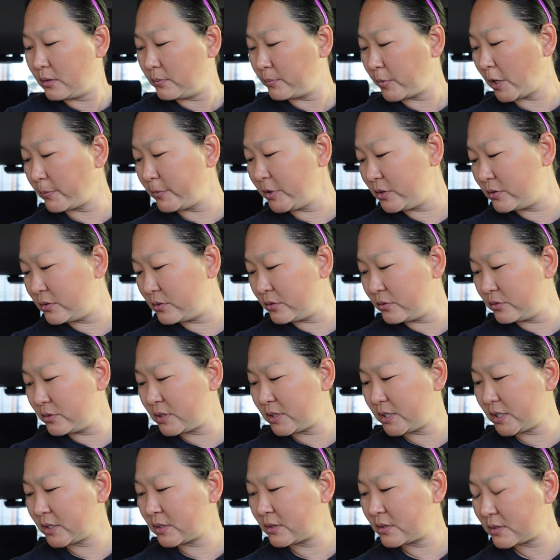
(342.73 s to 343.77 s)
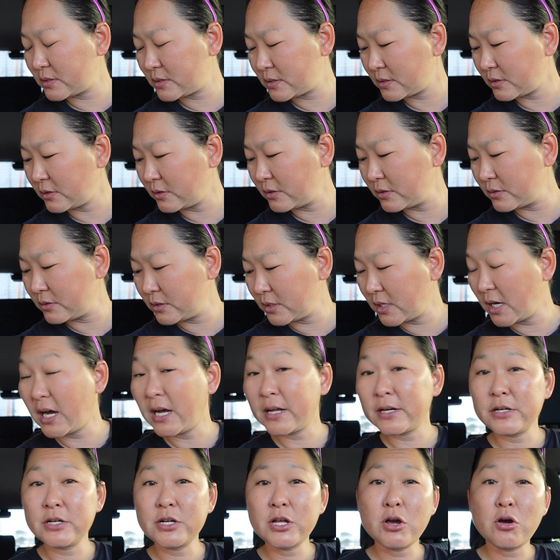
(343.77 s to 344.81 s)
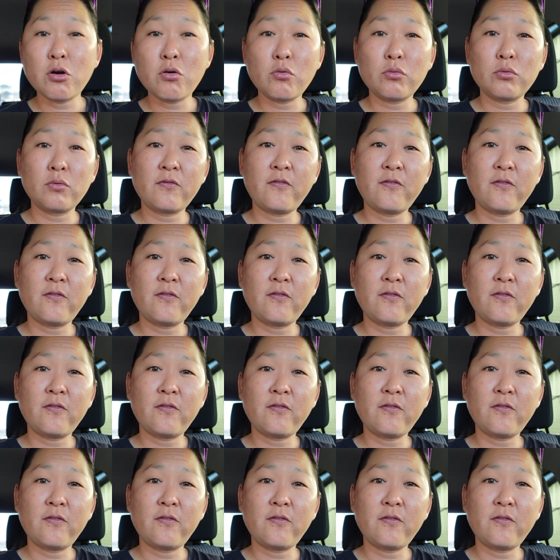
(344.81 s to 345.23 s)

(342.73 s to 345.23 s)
barbecue sticks are not known